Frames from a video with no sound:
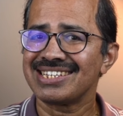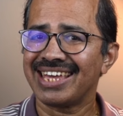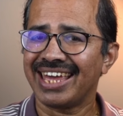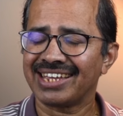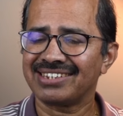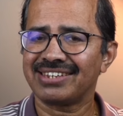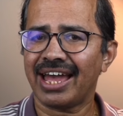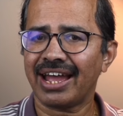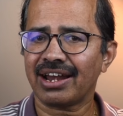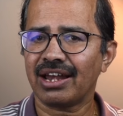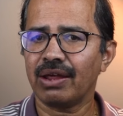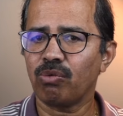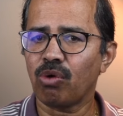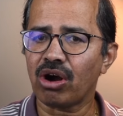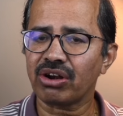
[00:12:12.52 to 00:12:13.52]

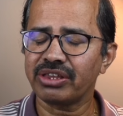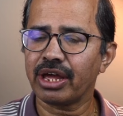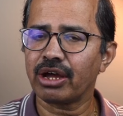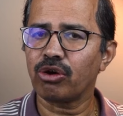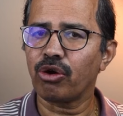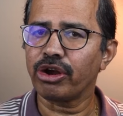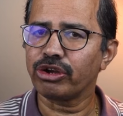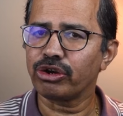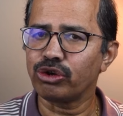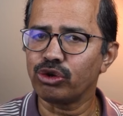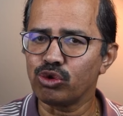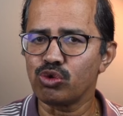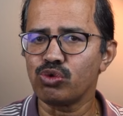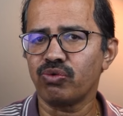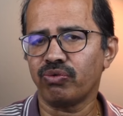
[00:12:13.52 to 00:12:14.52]
exactly what they are going to
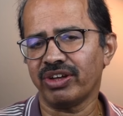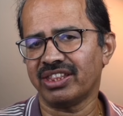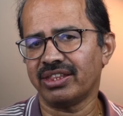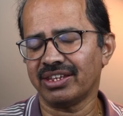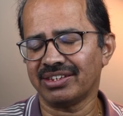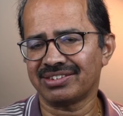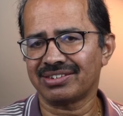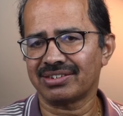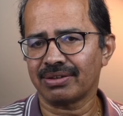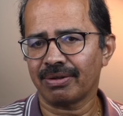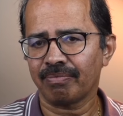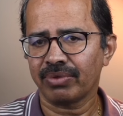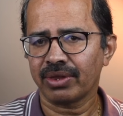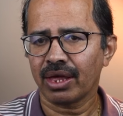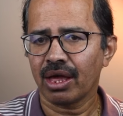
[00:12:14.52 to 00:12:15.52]
do with this.
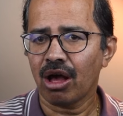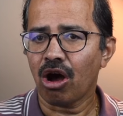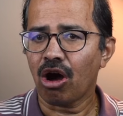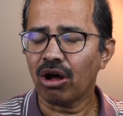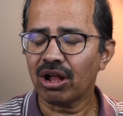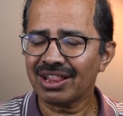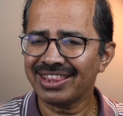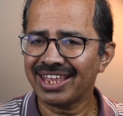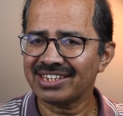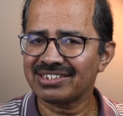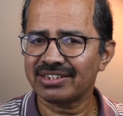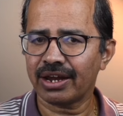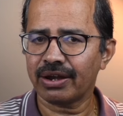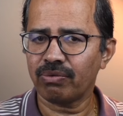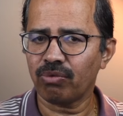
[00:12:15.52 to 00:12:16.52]
All they
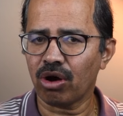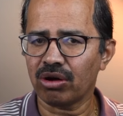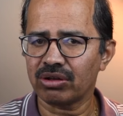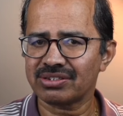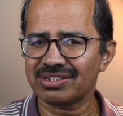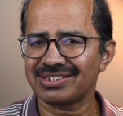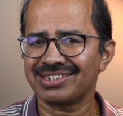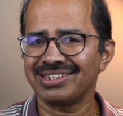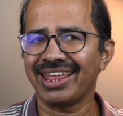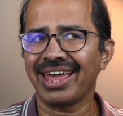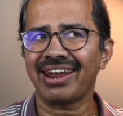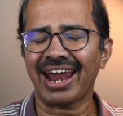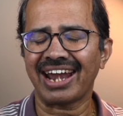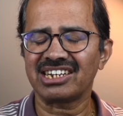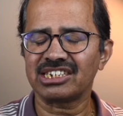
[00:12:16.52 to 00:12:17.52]
said was they
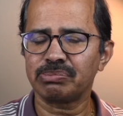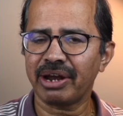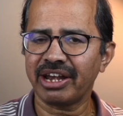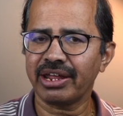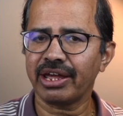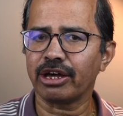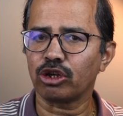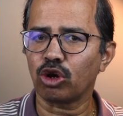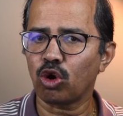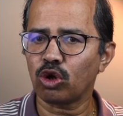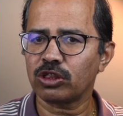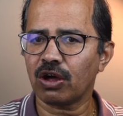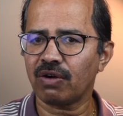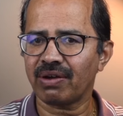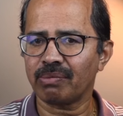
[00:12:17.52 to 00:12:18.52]
are anticipating a
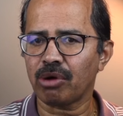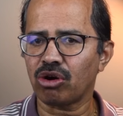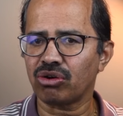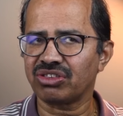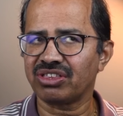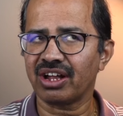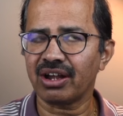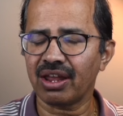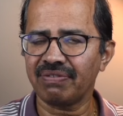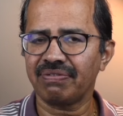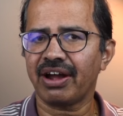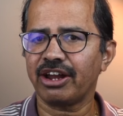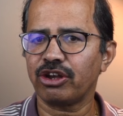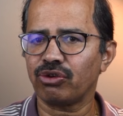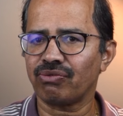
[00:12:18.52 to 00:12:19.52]
growth of about
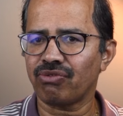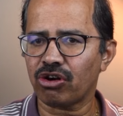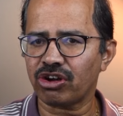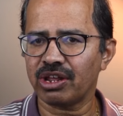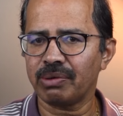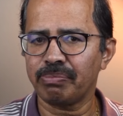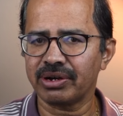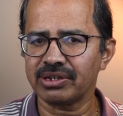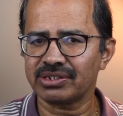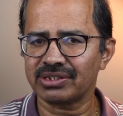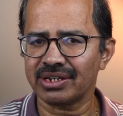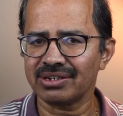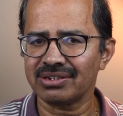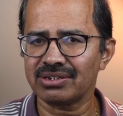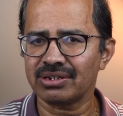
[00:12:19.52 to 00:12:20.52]
35 to
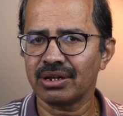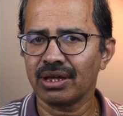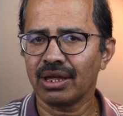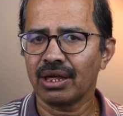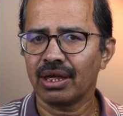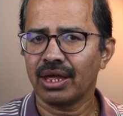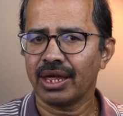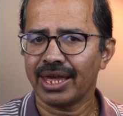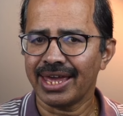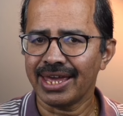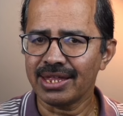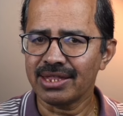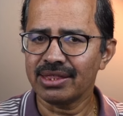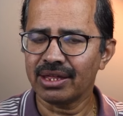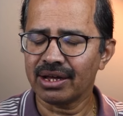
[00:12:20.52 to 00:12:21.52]
40%
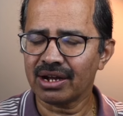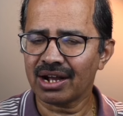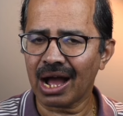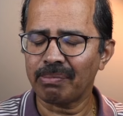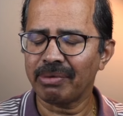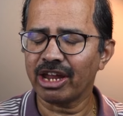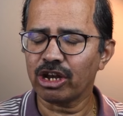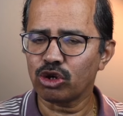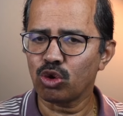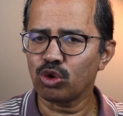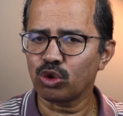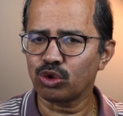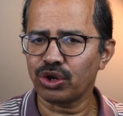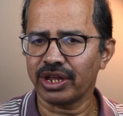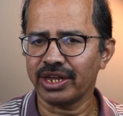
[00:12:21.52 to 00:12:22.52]
in the coming 2
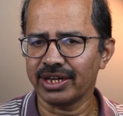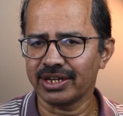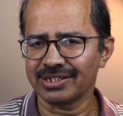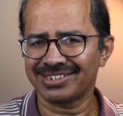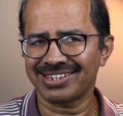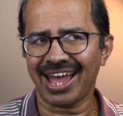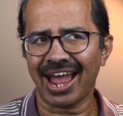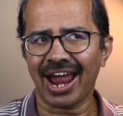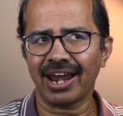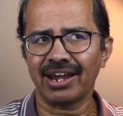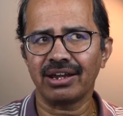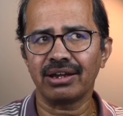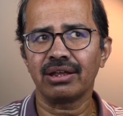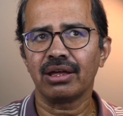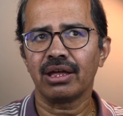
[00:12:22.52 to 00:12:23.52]
to 3 years
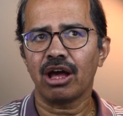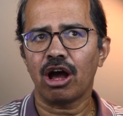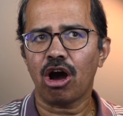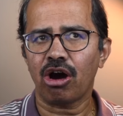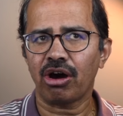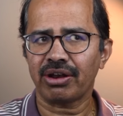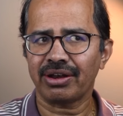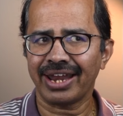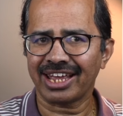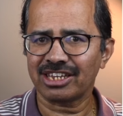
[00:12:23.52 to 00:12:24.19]
and or the